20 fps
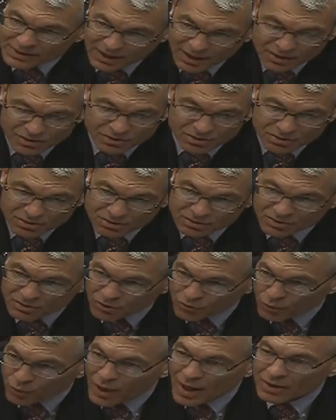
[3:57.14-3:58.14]
Texas
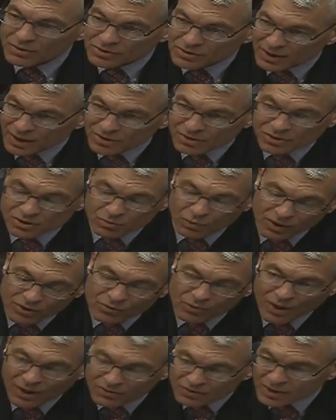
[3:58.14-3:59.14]
and throughout Texas and really
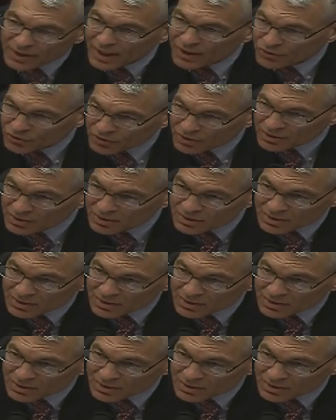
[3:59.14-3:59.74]
throughout the nation.